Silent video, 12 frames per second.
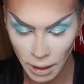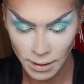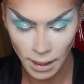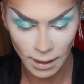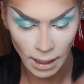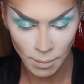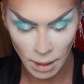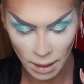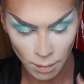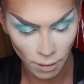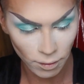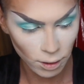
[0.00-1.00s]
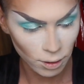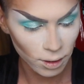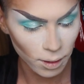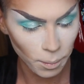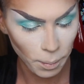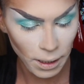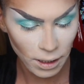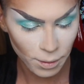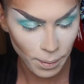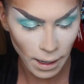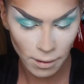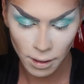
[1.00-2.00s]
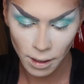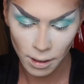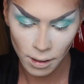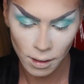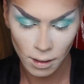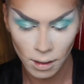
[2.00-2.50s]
gonna take that Makeup Revolution peach powder